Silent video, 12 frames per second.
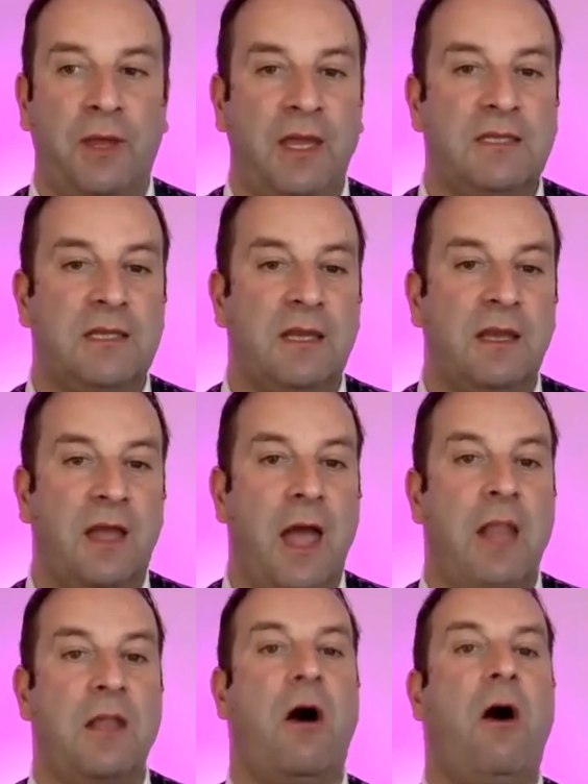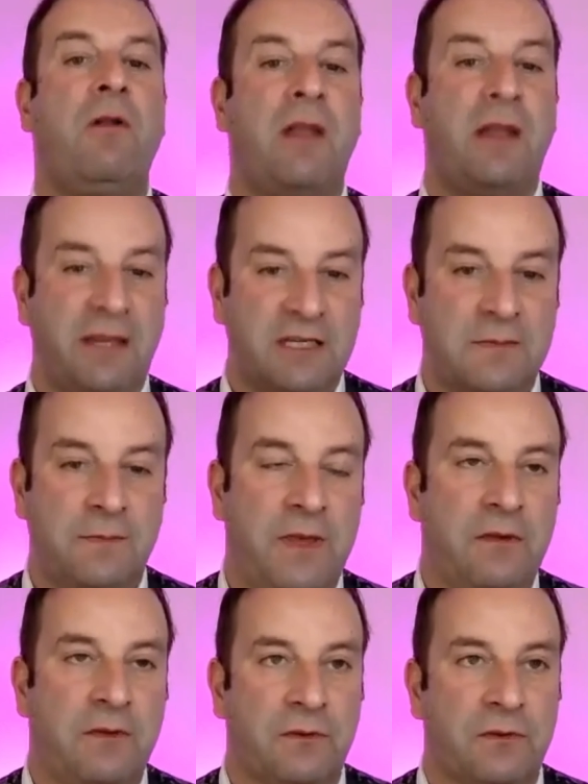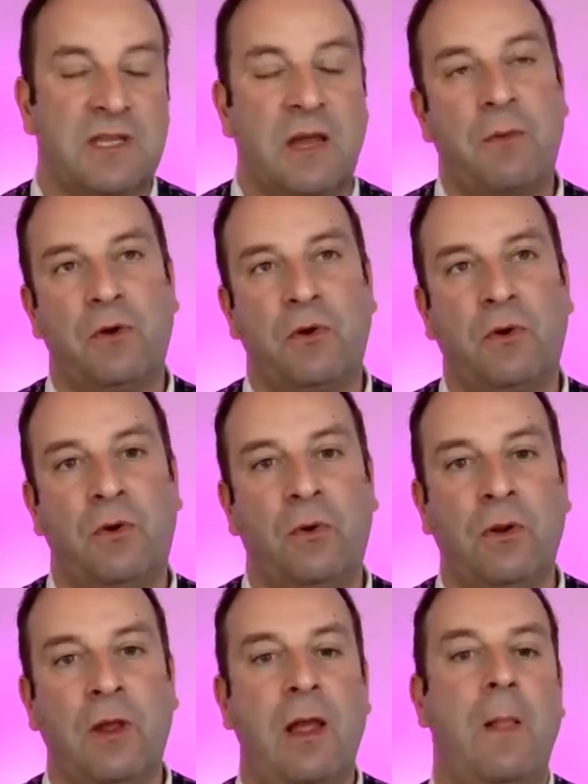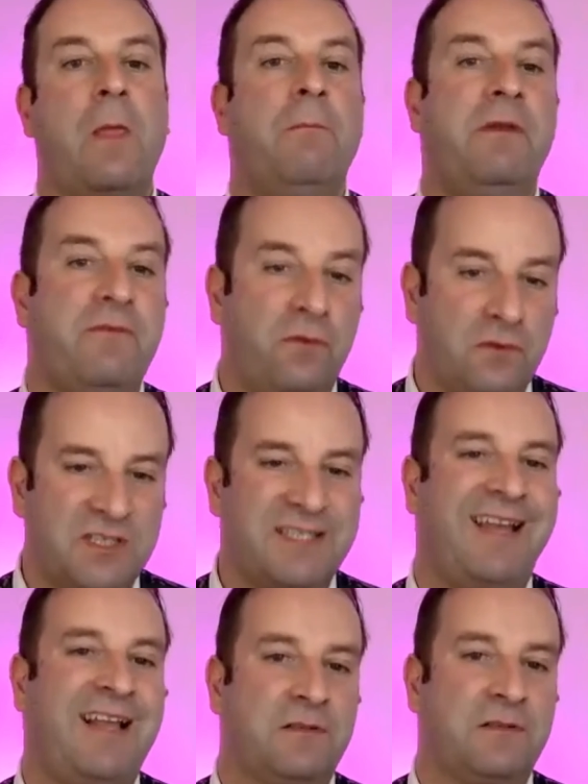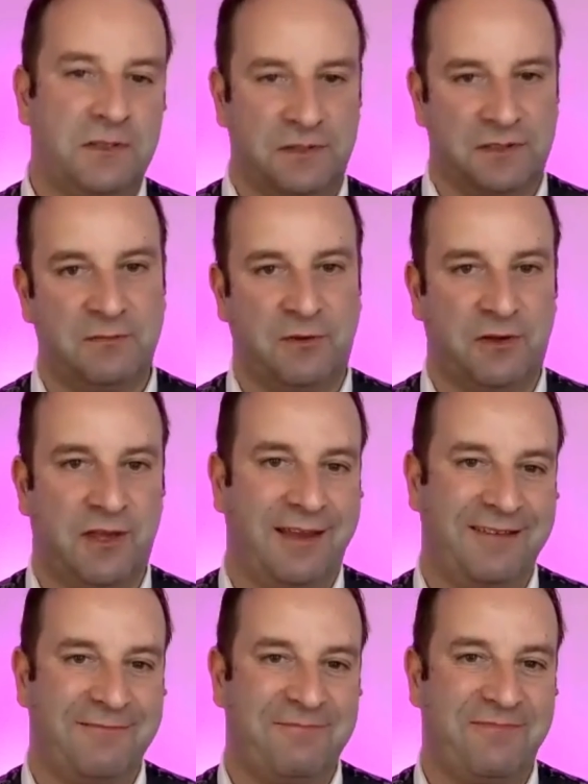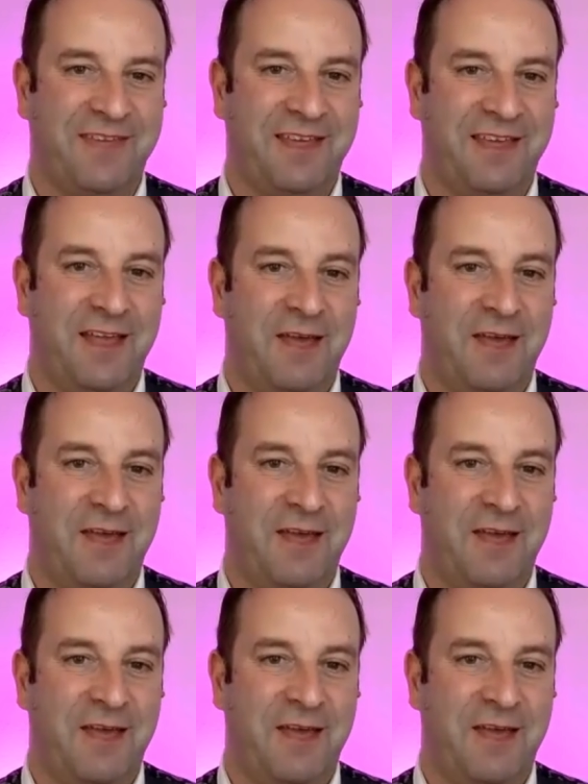you're creating an online experience I'm going to call the before sales customer care,